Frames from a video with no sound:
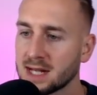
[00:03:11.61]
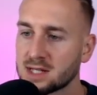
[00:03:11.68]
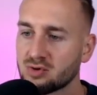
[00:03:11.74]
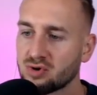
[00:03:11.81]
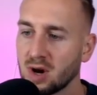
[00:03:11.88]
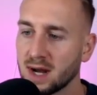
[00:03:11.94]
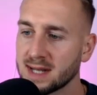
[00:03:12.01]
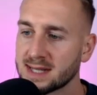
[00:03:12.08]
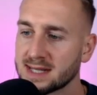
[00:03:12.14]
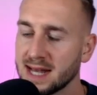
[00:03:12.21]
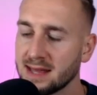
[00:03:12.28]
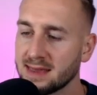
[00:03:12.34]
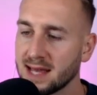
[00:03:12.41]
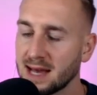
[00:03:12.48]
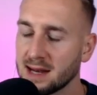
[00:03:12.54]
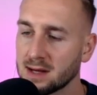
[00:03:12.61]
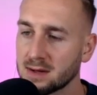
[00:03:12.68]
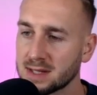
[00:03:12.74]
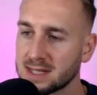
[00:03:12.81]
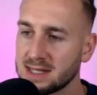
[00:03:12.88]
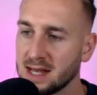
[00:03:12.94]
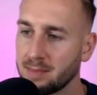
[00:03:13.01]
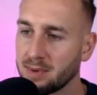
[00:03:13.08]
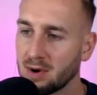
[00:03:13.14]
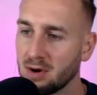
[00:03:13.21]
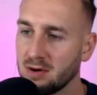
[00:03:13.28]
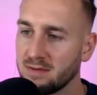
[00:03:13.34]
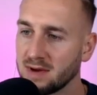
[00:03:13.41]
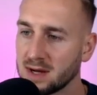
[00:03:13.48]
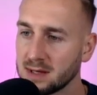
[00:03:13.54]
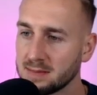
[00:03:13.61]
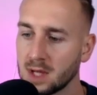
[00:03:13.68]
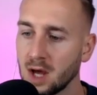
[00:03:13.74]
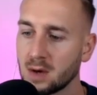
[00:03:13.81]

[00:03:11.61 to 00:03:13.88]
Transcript: Let's try and send that little tip over.